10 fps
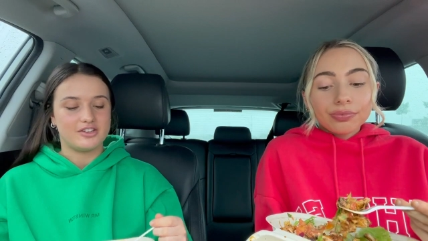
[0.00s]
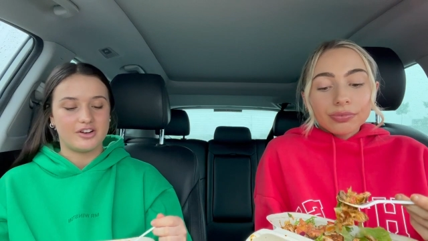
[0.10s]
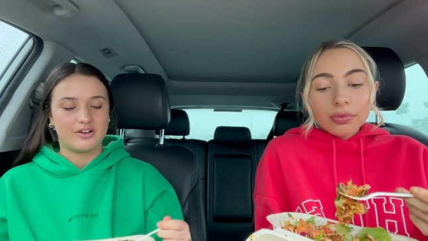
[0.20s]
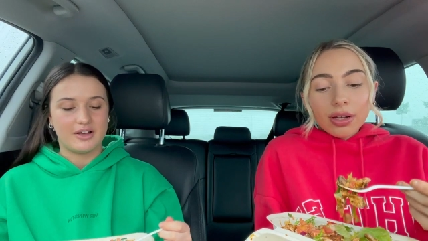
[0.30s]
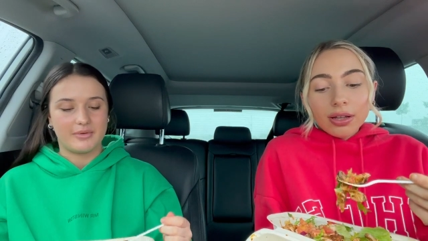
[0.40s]
Speaker 1: know
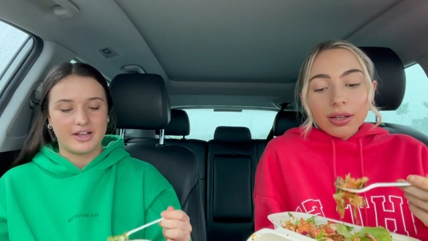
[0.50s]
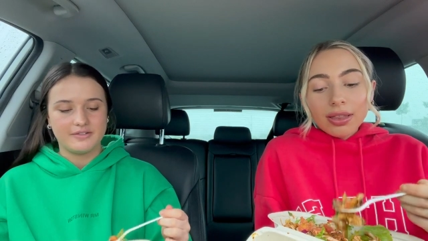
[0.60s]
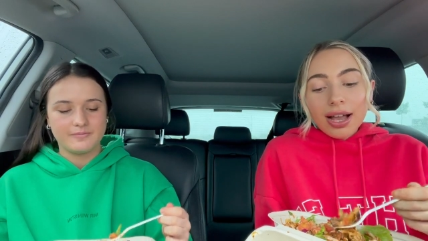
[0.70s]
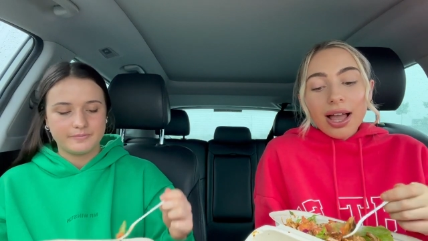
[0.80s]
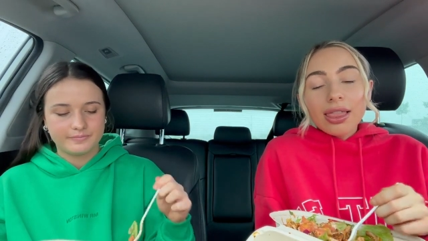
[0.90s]
what I mean?
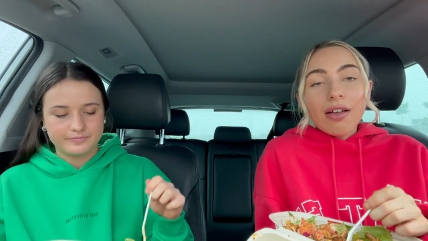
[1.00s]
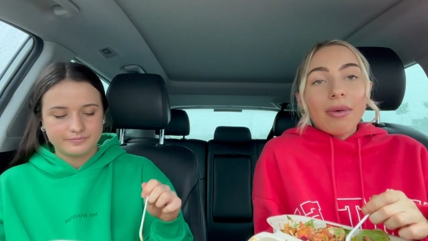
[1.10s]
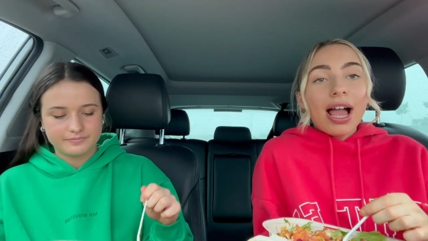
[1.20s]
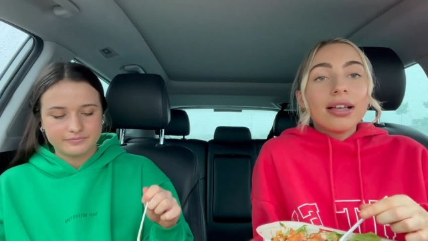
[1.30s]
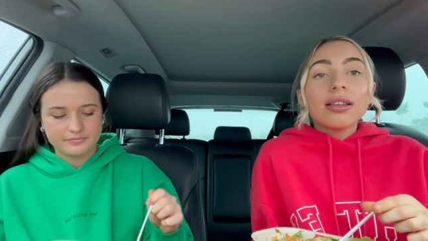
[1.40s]
Like, I love my
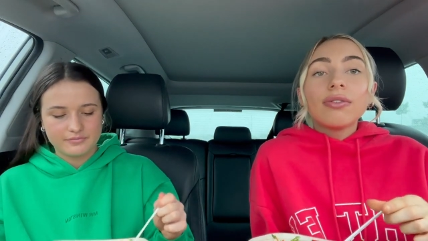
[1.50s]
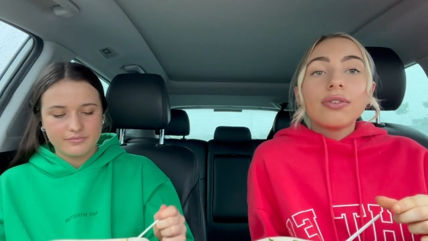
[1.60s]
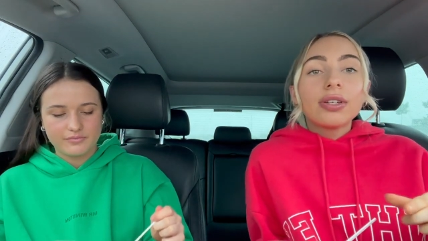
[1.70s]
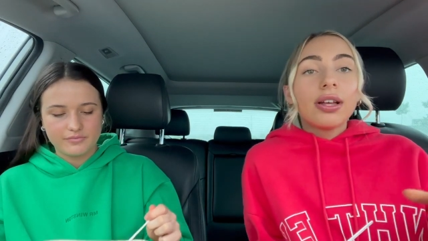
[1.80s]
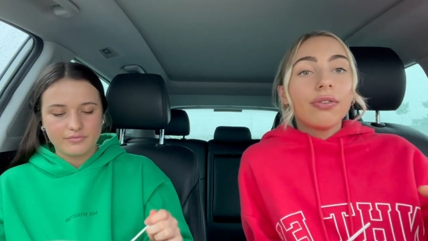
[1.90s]
house. I've
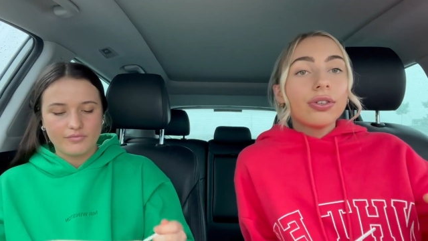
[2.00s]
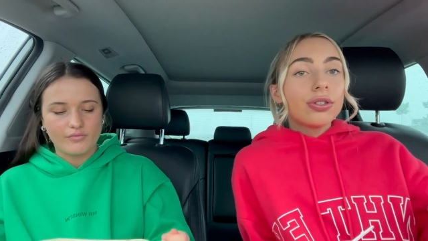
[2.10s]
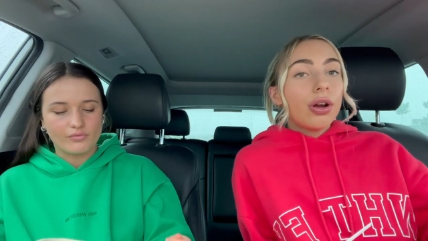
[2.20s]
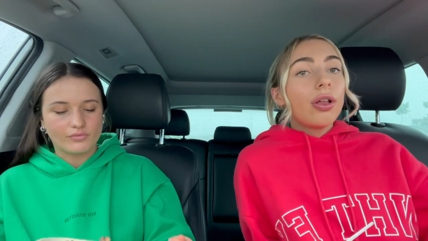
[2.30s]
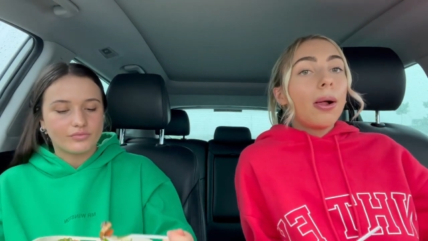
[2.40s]
lived in it for
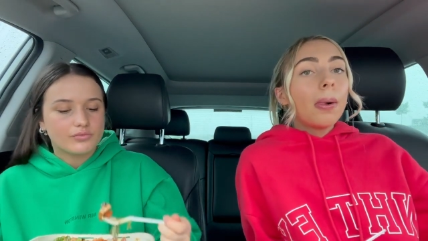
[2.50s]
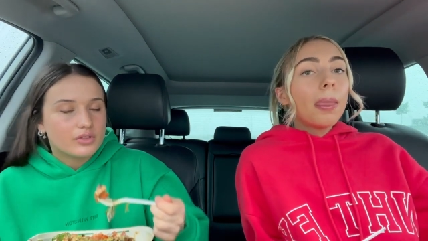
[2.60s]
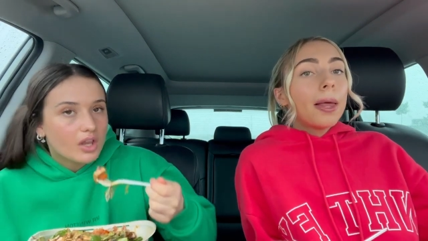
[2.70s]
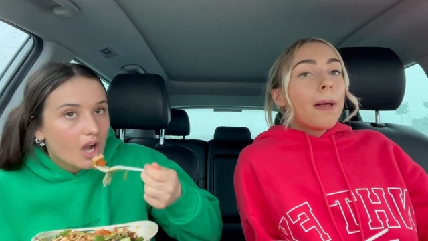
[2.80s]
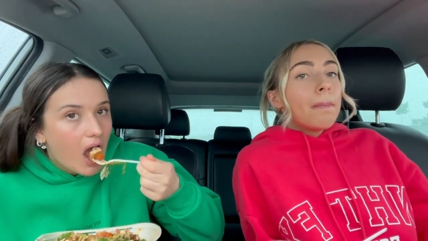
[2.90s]
so long.
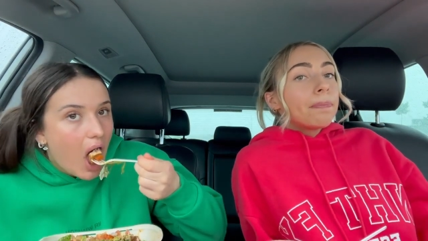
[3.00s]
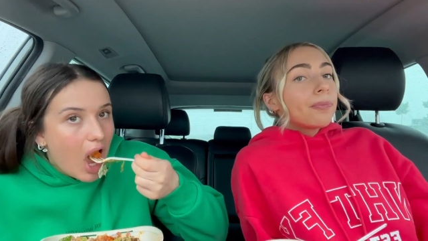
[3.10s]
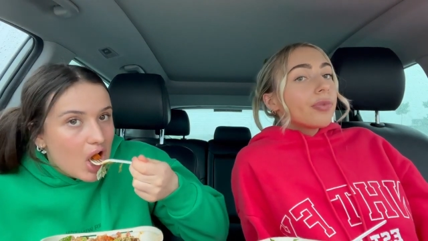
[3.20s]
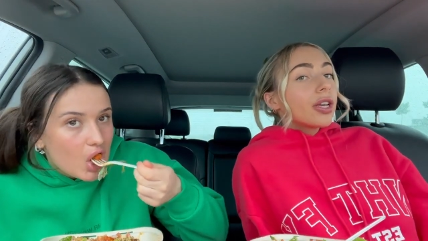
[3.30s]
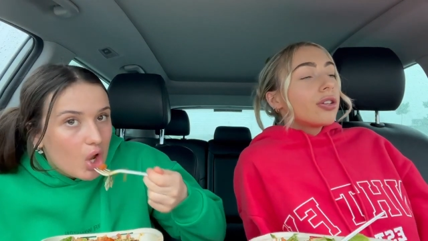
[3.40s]

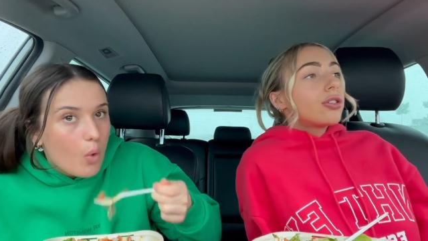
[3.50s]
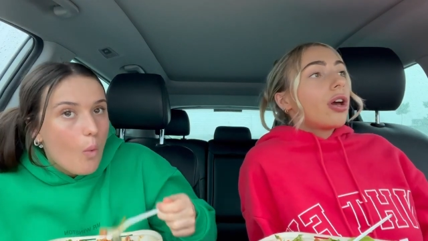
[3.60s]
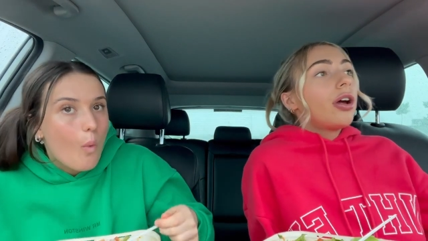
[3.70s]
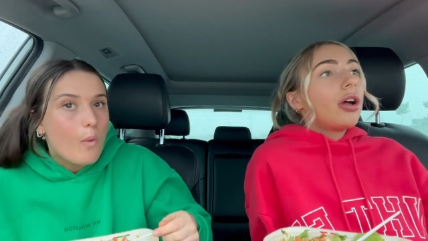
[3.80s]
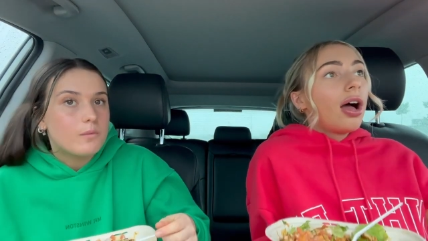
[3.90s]

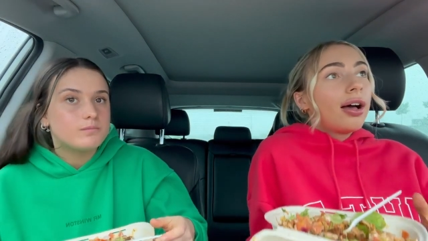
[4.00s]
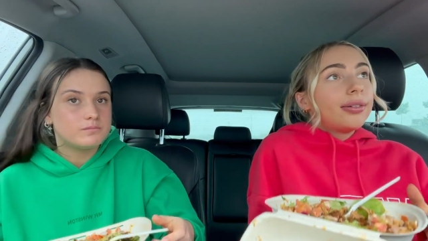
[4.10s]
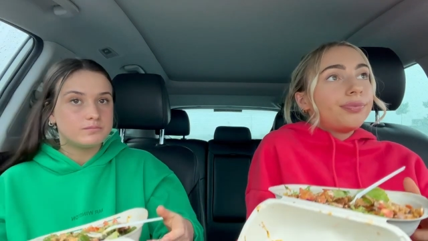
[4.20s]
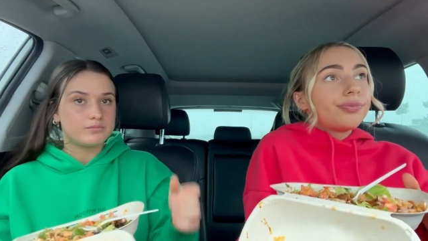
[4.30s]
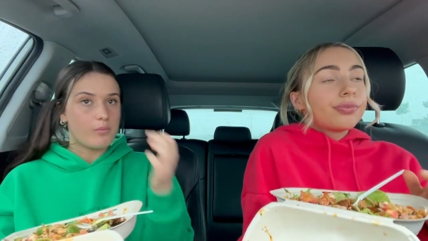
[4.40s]
So,
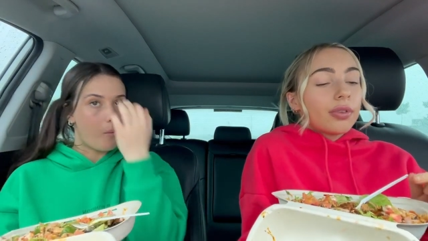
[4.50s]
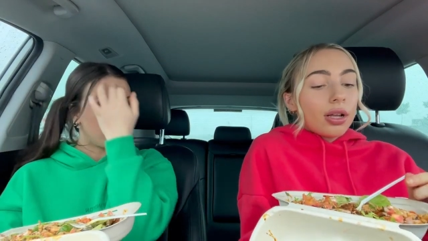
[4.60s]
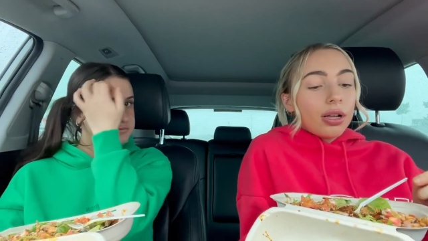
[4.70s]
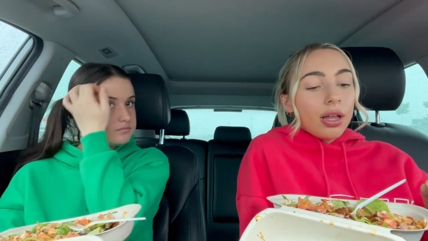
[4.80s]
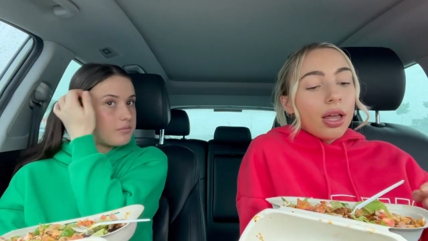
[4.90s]
um,
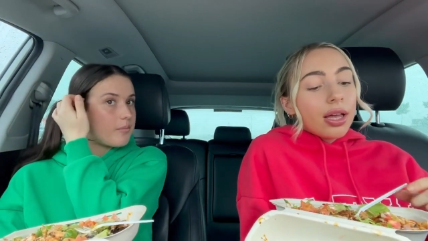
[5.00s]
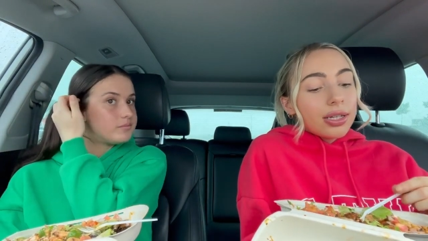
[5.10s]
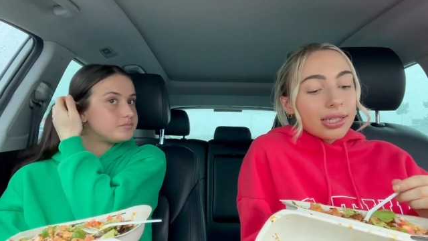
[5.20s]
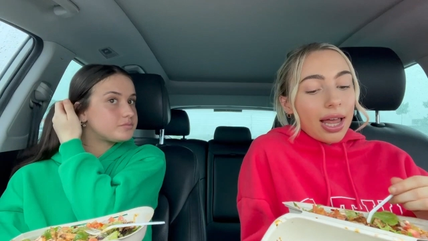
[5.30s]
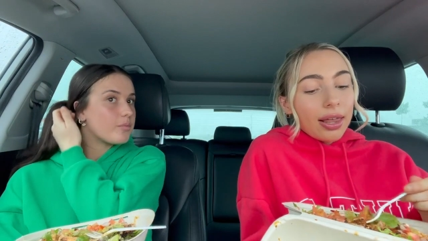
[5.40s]

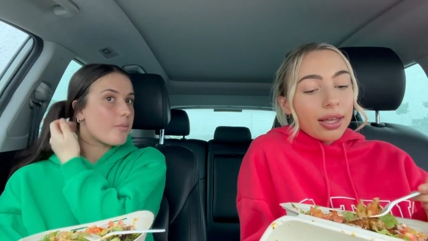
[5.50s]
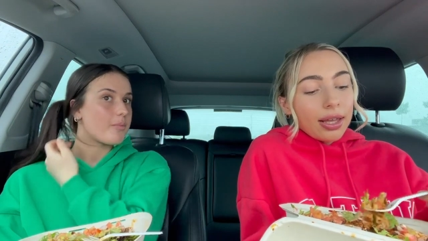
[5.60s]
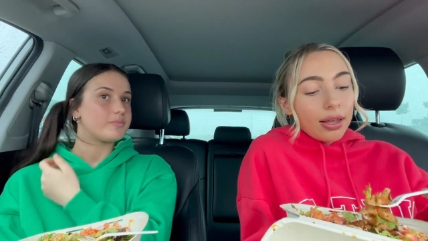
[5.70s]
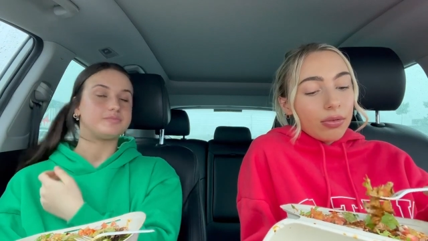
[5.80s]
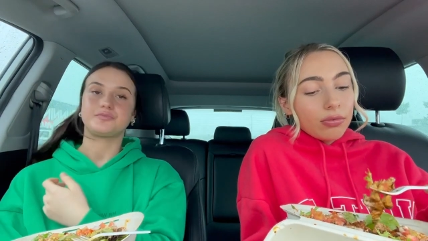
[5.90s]
selling
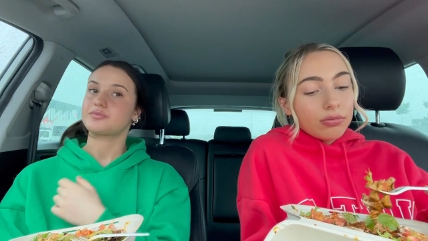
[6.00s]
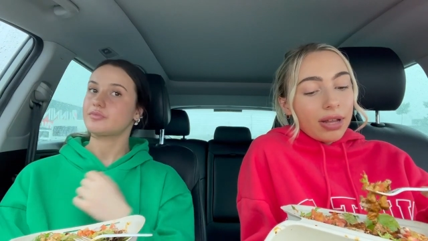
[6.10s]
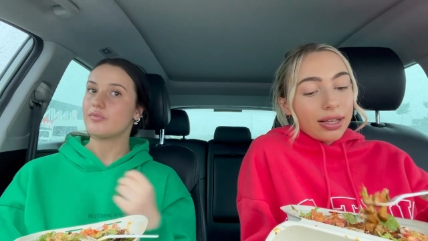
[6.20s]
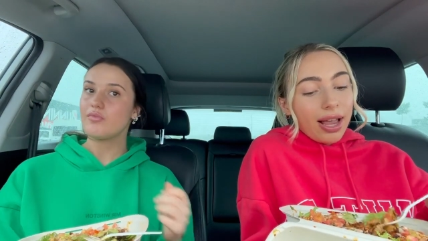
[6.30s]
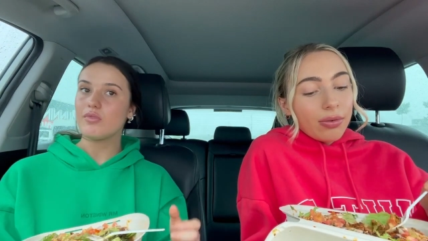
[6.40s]
it,
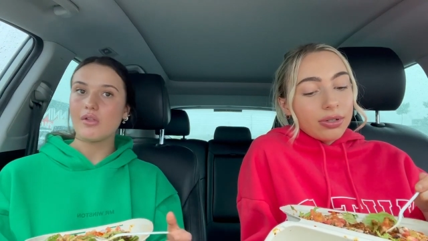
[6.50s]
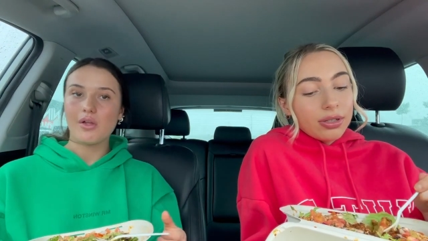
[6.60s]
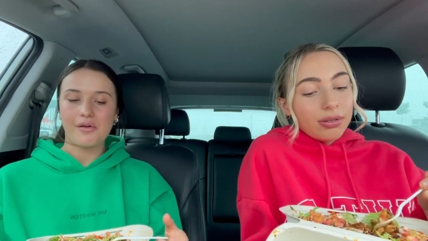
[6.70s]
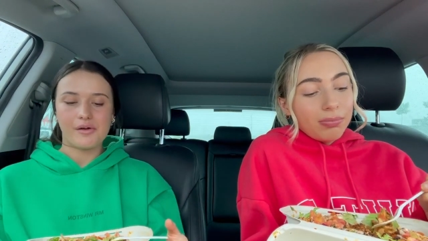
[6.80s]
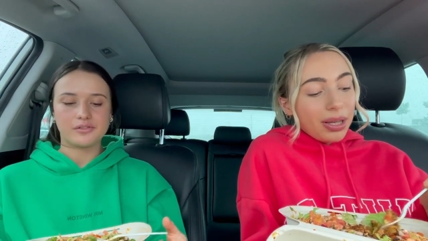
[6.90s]
like that
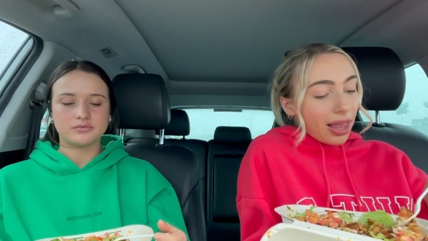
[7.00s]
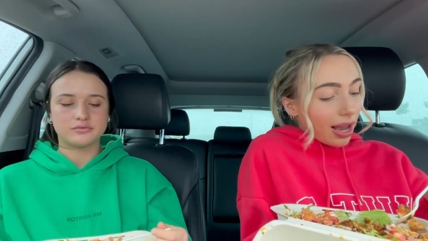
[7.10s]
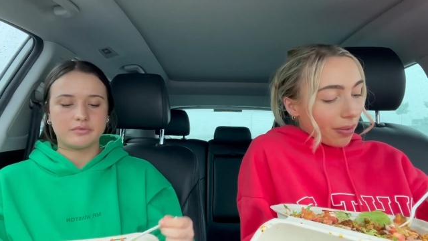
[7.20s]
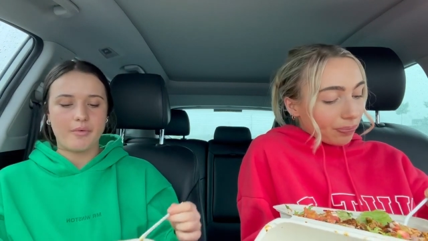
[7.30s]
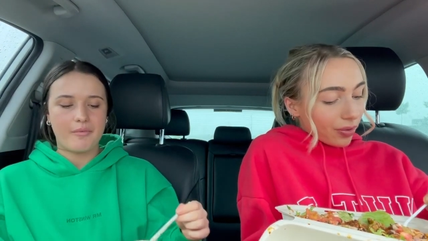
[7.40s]
was, but
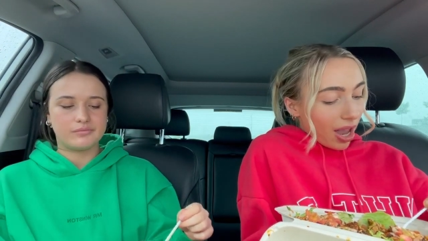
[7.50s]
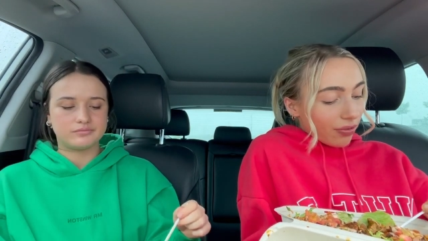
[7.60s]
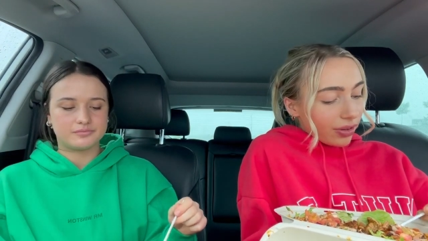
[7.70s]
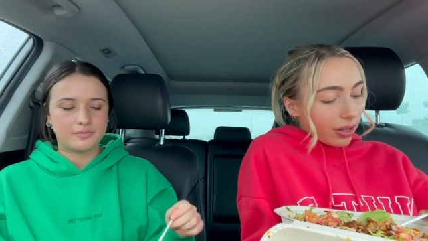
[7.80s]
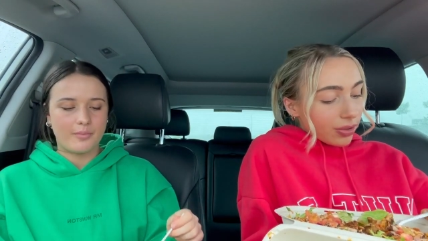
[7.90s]
like
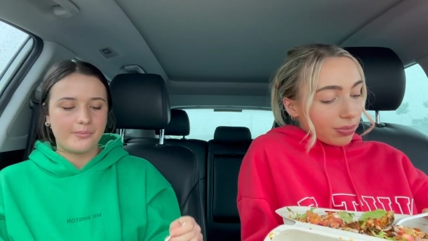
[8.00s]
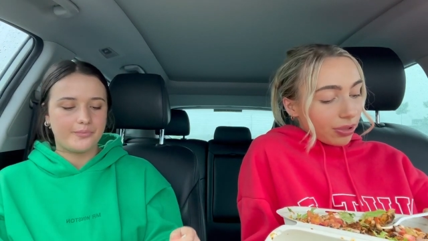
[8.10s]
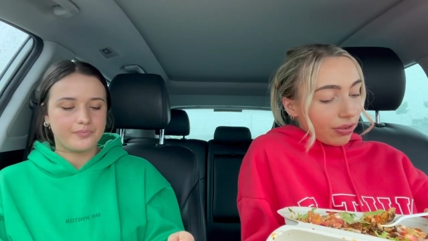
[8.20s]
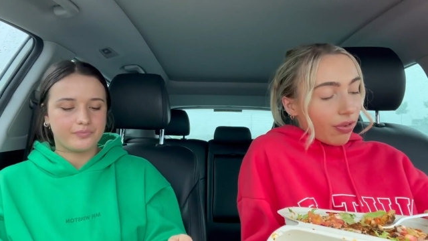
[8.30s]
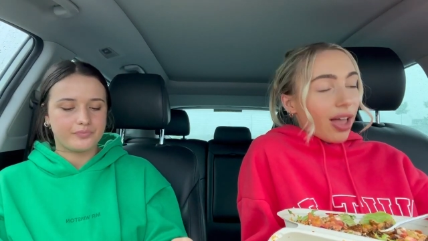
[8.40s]
everything was
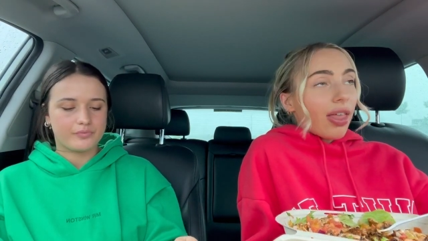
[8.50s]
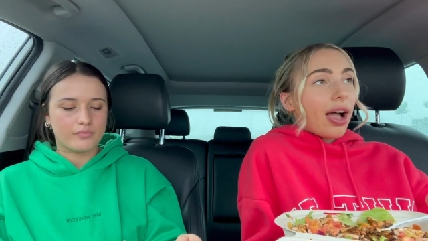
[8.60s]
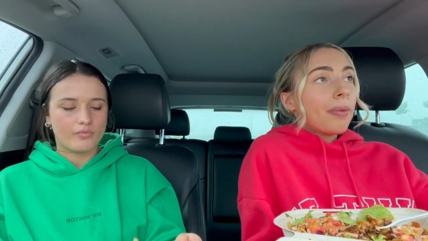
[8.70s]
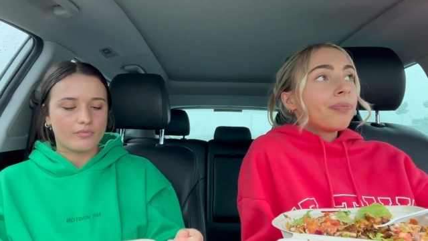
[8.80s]
pretty fine. Like